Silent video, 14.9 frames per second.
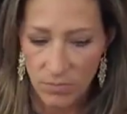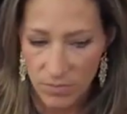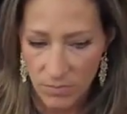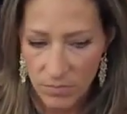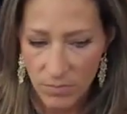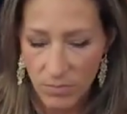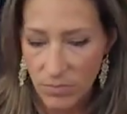
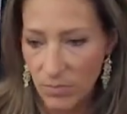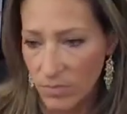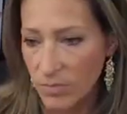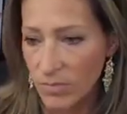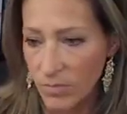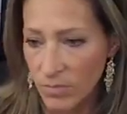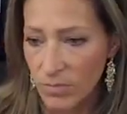
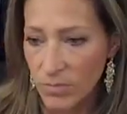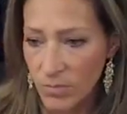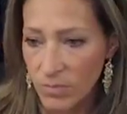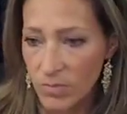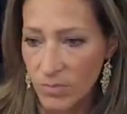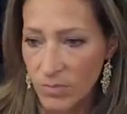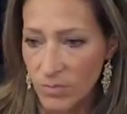
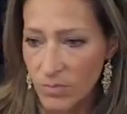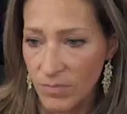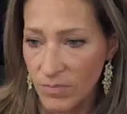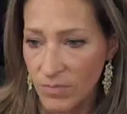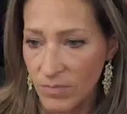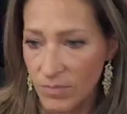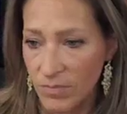
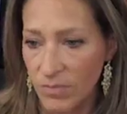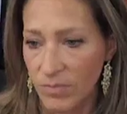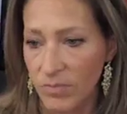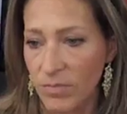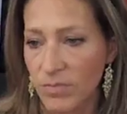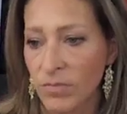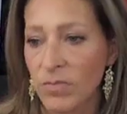
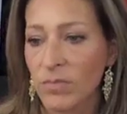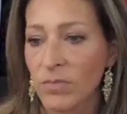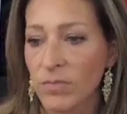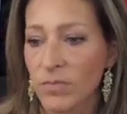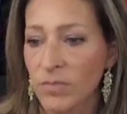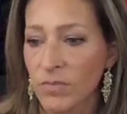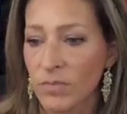
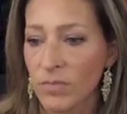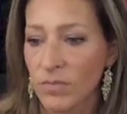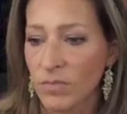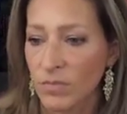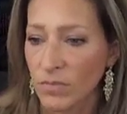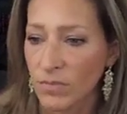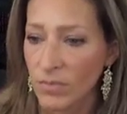
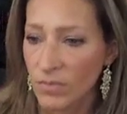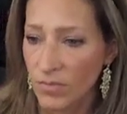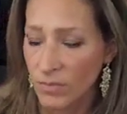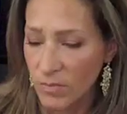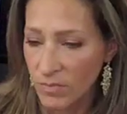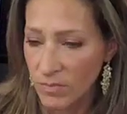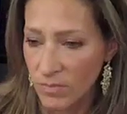
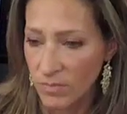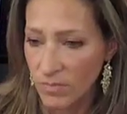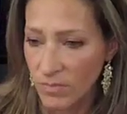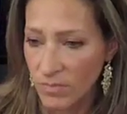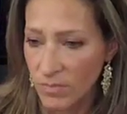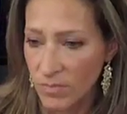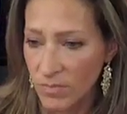
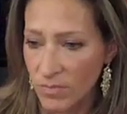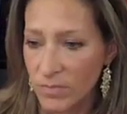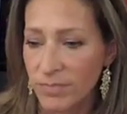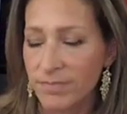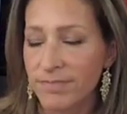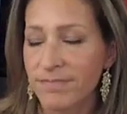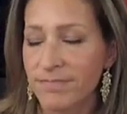
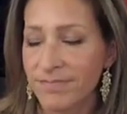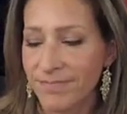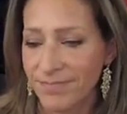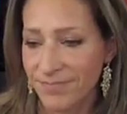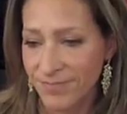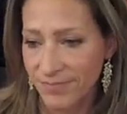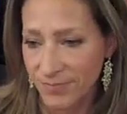
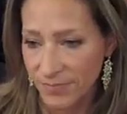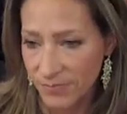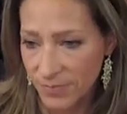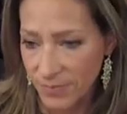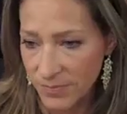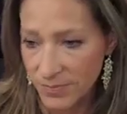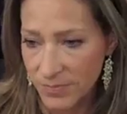
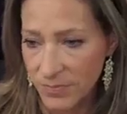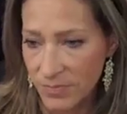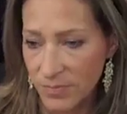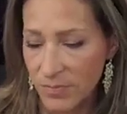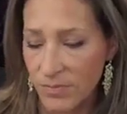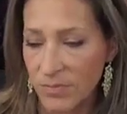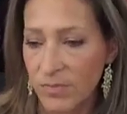
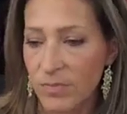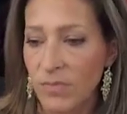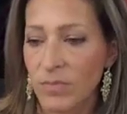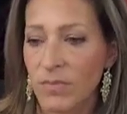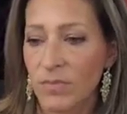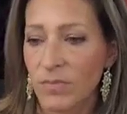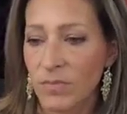
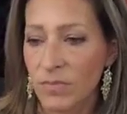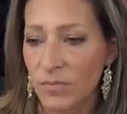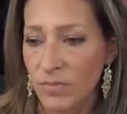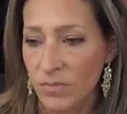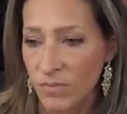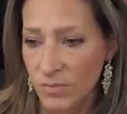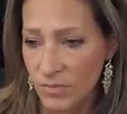(not speaking)